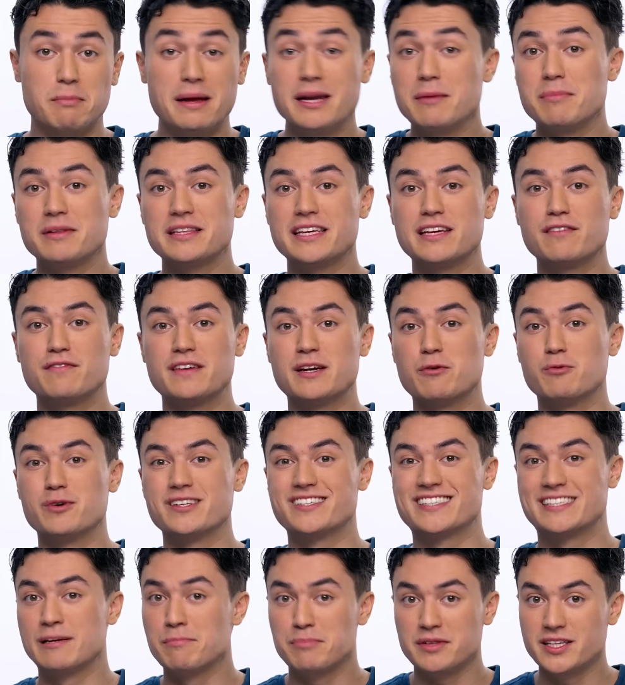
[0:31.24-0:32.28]
Many believe it
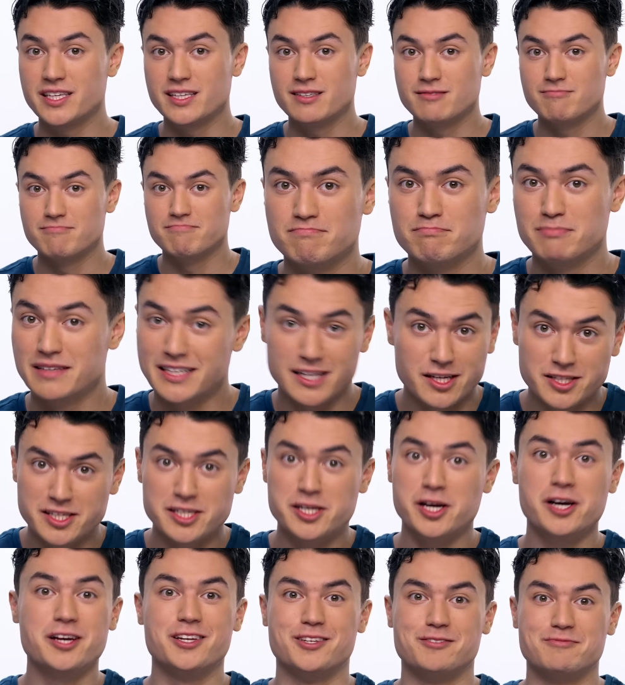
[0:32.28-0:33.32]
was simply because he
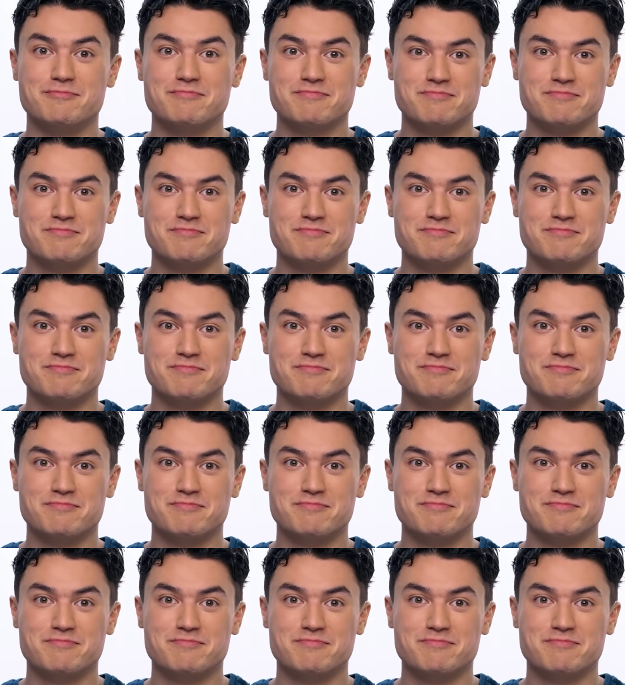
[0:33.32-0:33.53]
could.